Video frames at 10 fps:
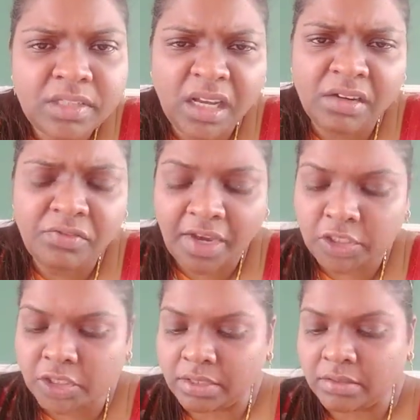
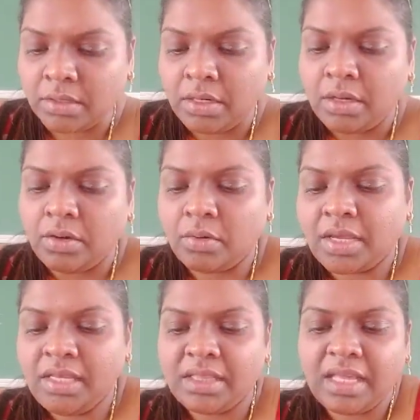infection,
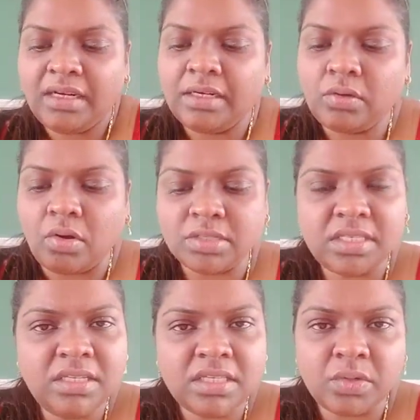okay, then it
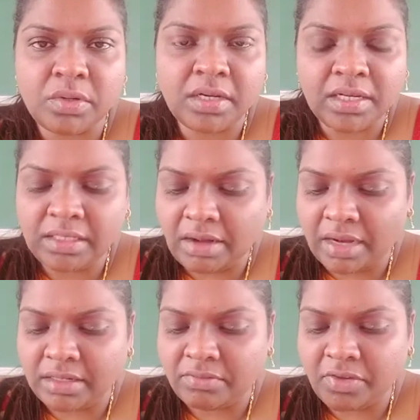causes urinary
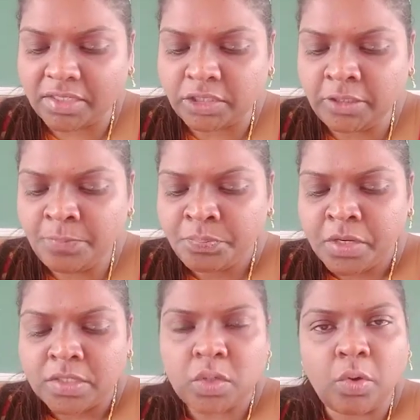tract infection.
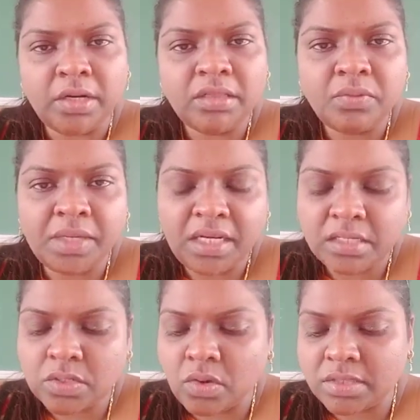So what are the
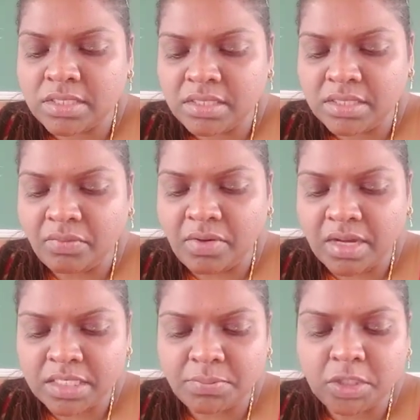various causes? The
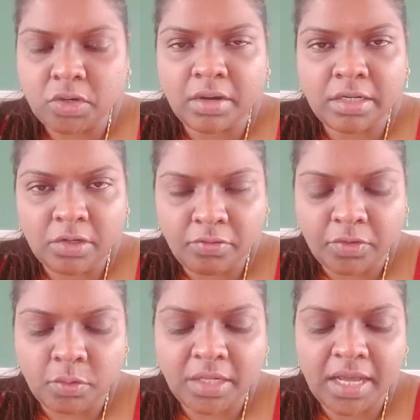vast majority of
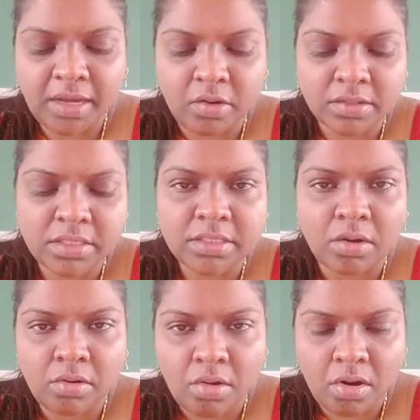UTI causes
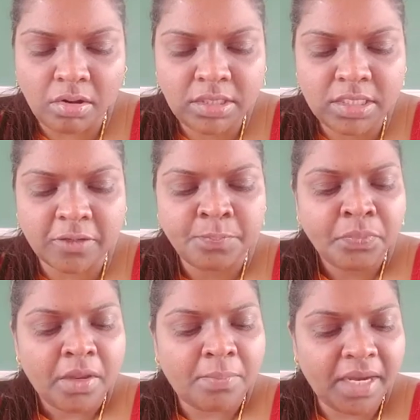are caused
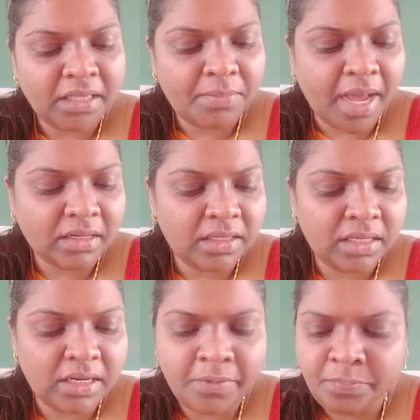by the
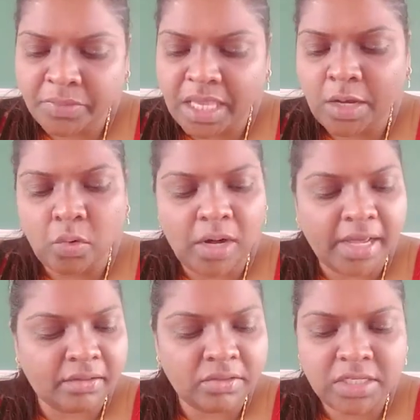bacterium E. coli,
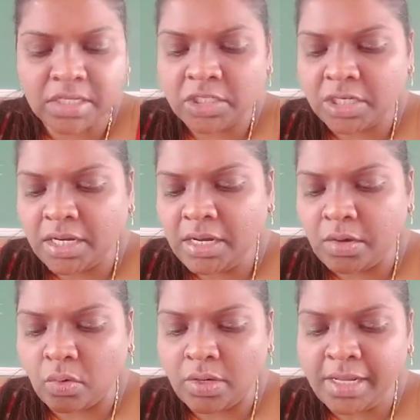Escherichia
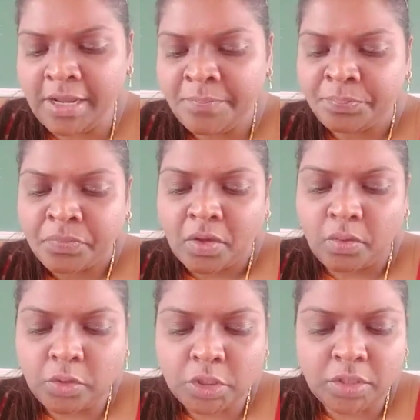coli,
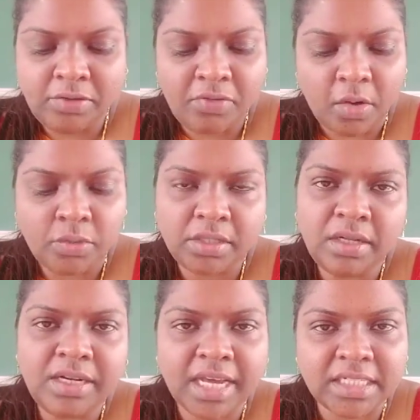usually found in the
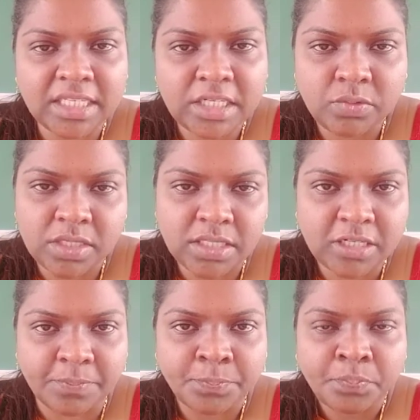digestive
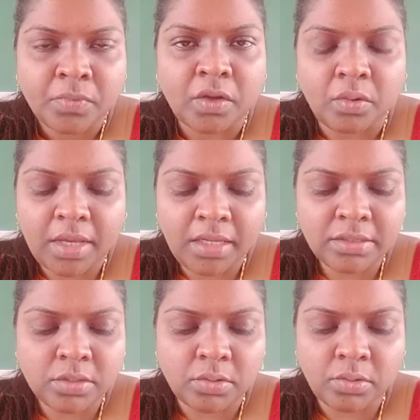system. Okay,
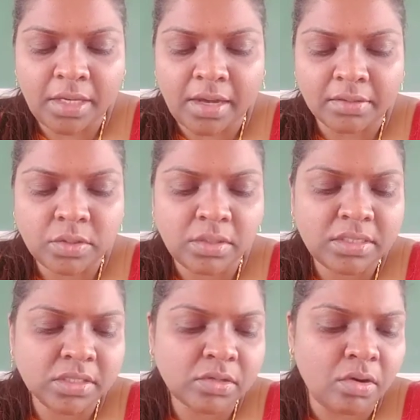so so this
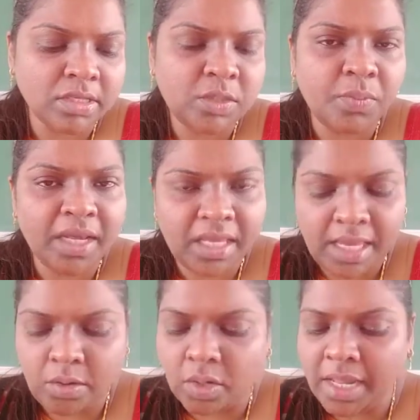is caused by E.
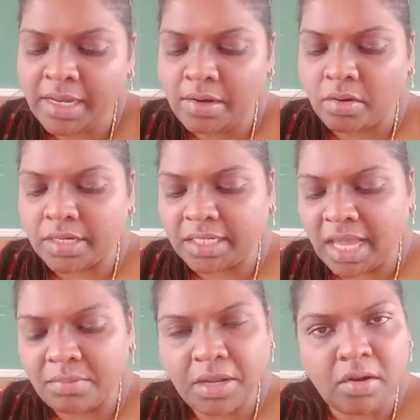coli, or it
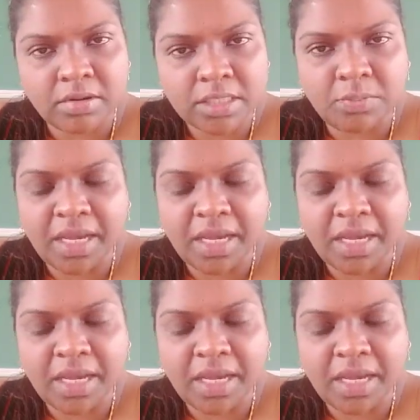can be caused by